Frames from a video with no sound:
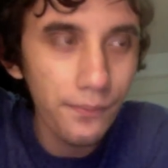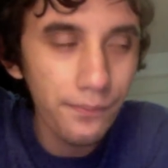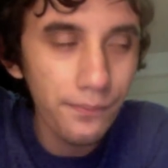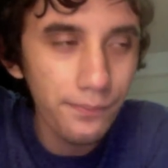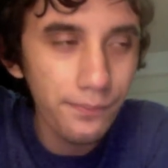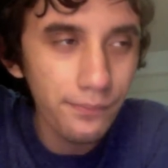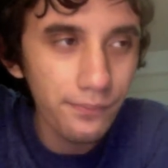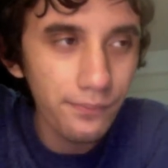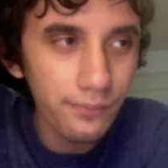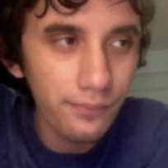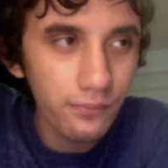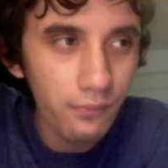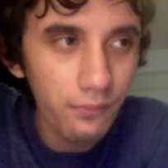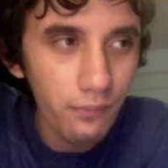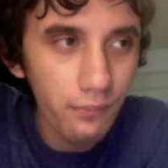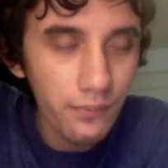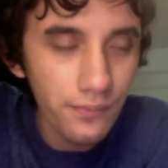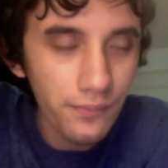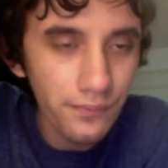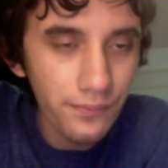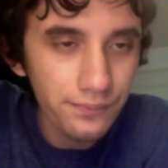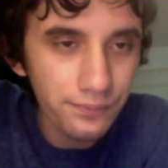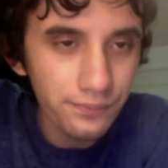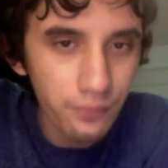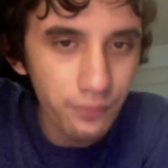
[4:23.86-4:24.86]

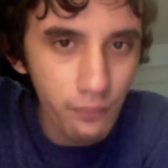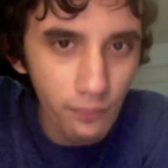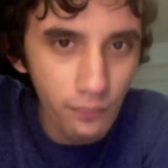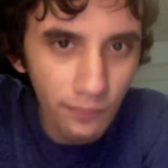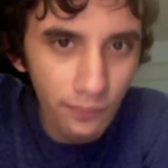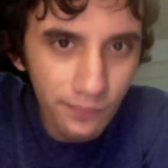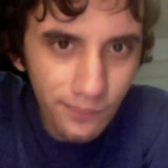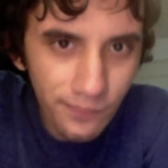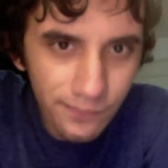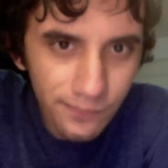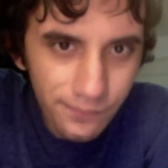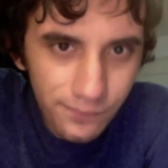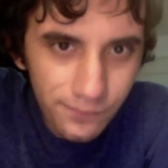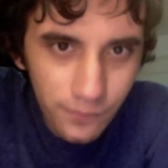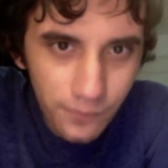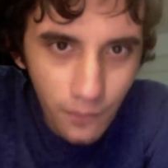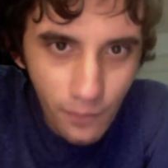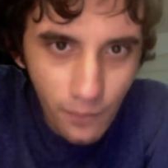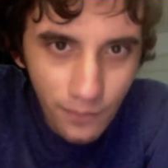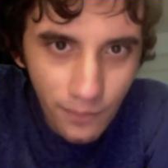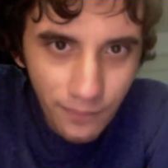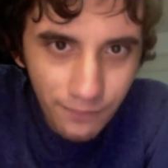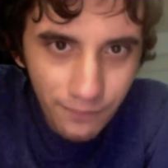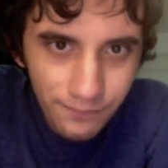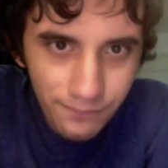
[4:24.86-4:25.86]

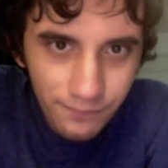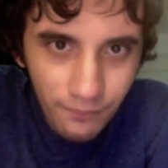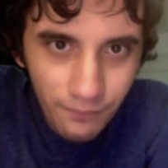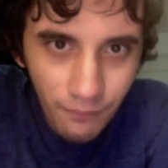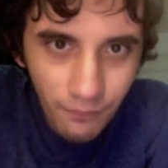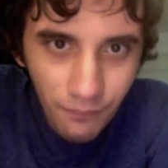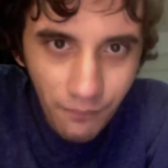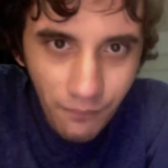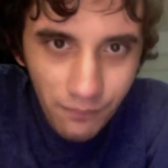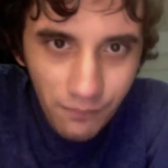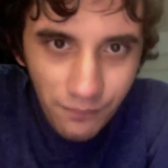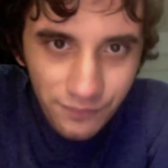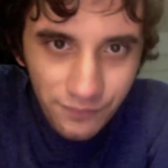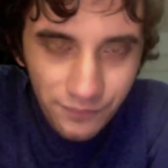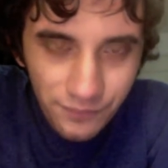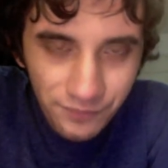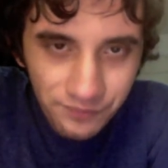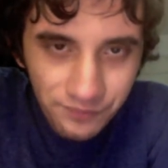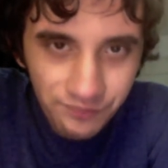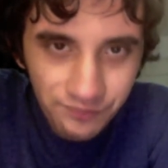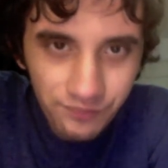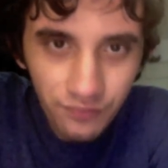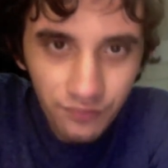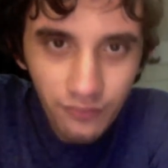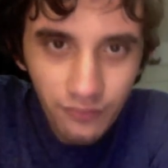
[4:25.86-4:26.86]

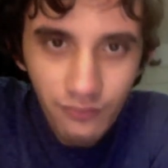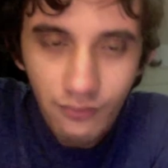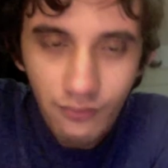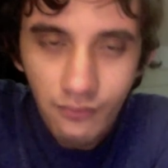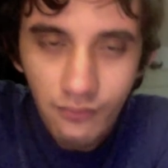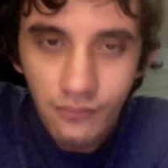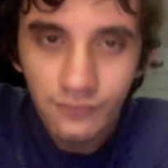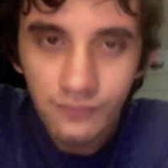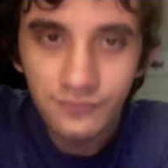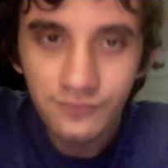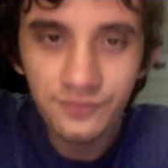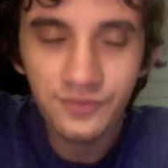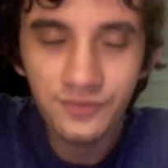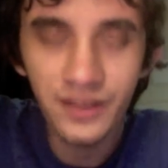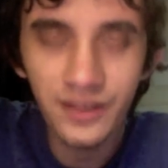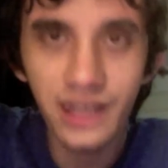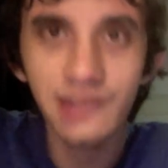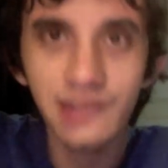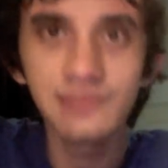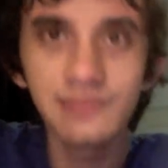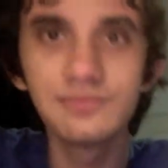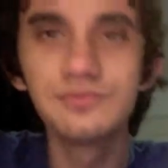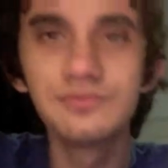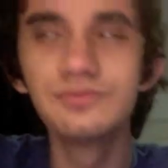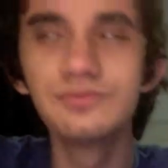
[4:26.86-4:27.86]

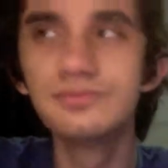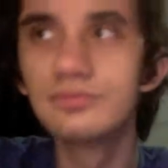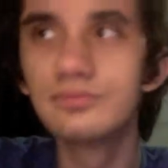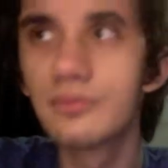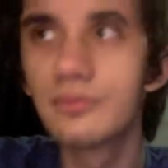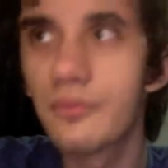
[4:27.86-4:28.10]
(no one is talking)